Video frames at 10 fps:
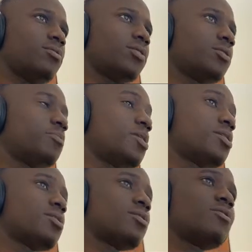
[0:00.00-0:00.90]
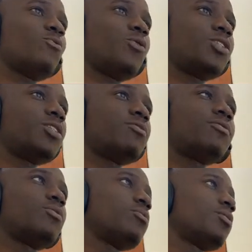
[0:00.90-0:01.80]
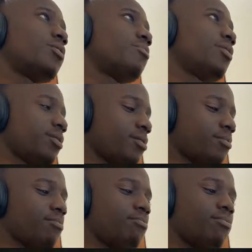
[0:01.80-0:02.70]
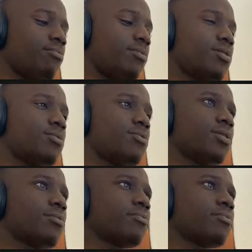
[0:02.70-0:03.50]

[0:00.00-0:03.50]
which means if we shift, it will then be a mystery.